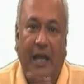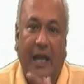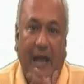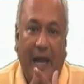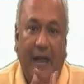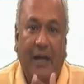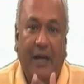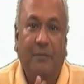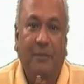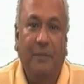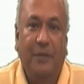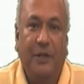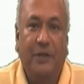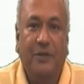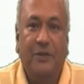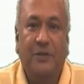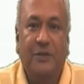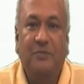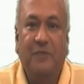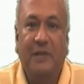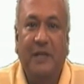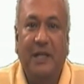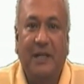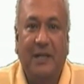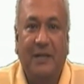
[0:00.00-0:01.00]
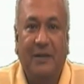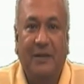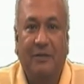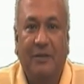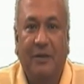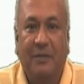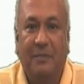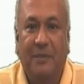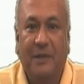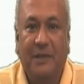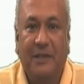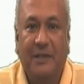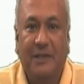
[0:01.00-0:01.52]
And because we are
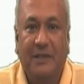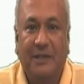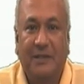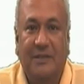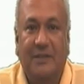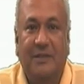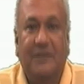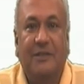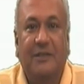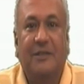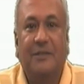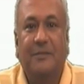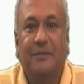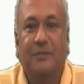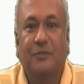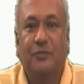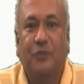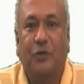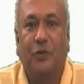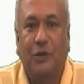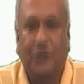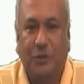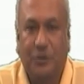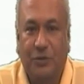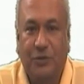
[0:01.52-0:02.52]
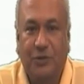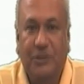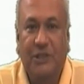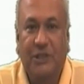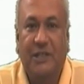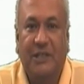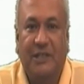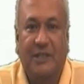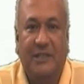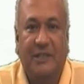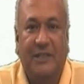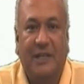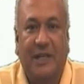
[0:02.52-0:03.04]
developing these systems for
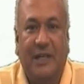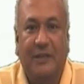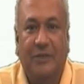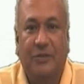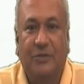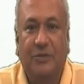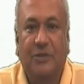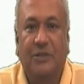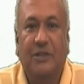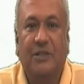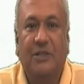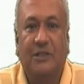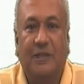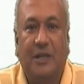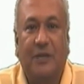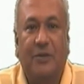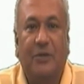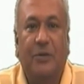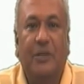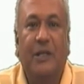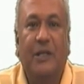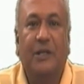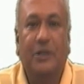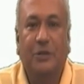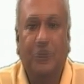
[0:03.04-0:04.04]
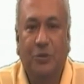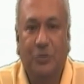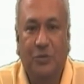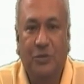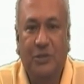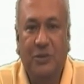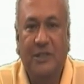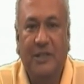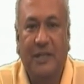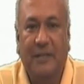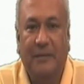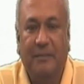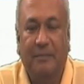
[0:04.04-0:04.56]
users and users are going to
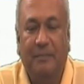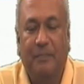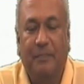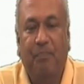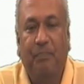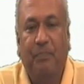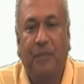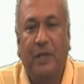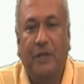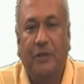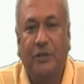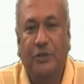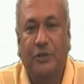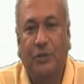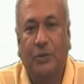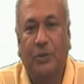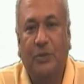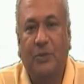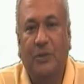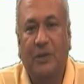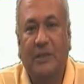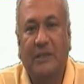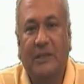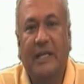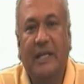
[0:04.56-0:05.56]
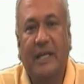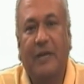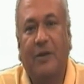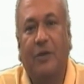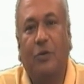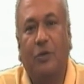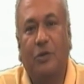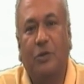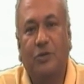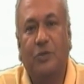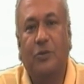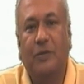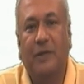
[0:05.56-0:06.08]
use them, so they are
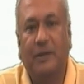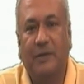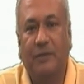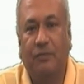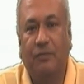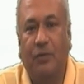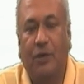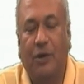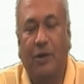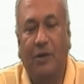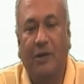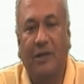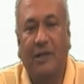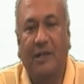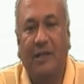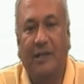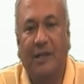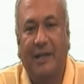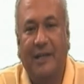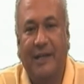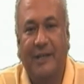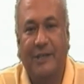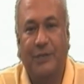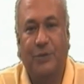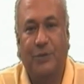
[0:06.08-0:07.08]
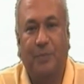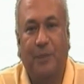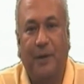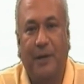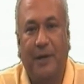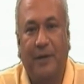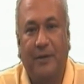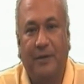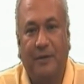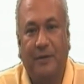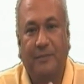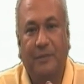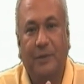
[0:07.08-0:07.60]
also involved as
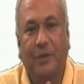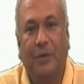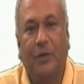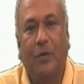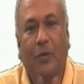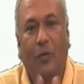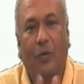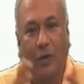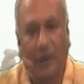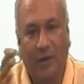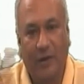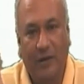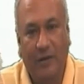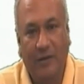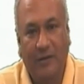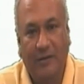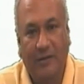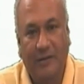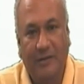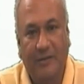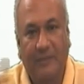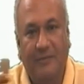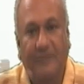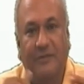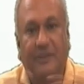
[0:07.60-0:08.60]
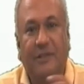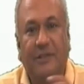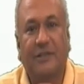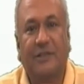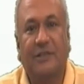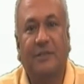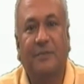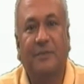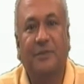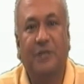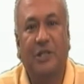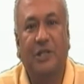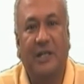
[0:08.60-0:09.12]
part of the whole
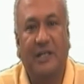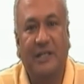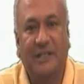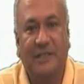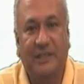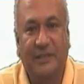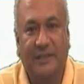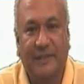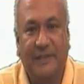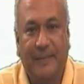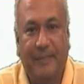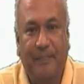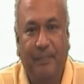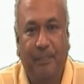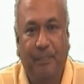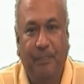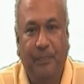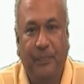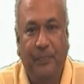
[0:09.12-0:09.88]
system studies.